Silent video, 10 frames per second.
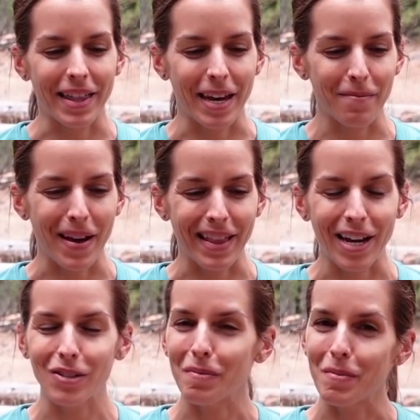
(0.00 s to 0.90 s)
think my
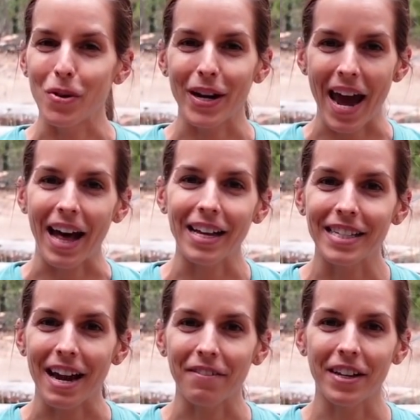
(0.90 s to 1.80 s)
legs will be more calloused
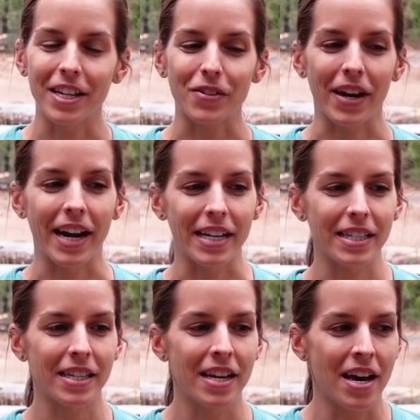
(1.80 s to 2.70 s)
after this
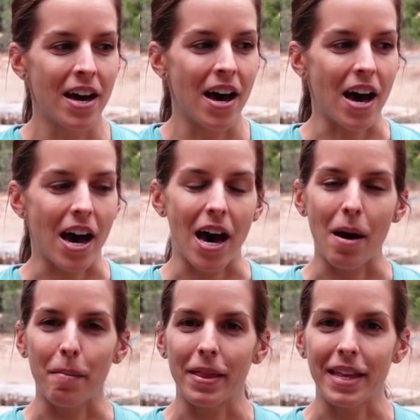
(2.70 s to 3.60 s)
race,
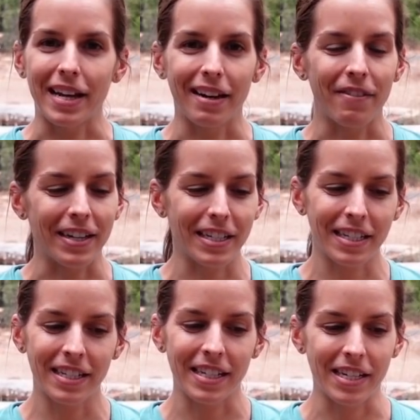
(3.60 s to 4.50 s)
and then if I just
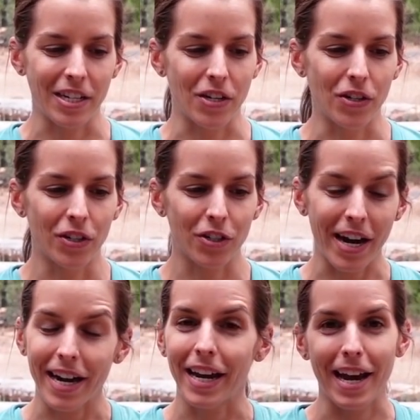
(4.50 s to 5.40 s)
continue
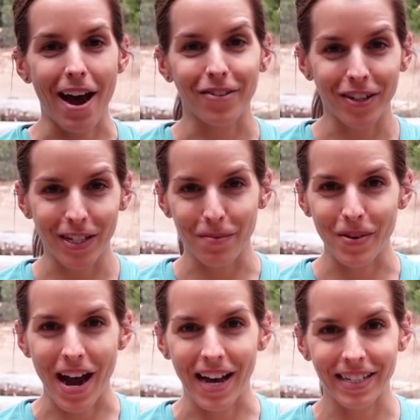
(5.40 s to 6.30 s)
training after some
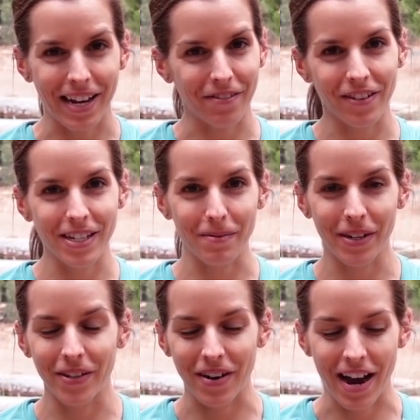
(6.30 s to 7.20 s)

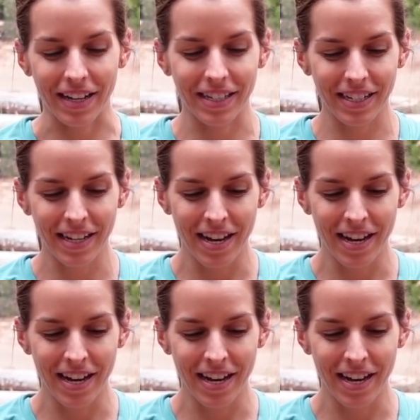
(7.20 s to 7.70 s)
good rest,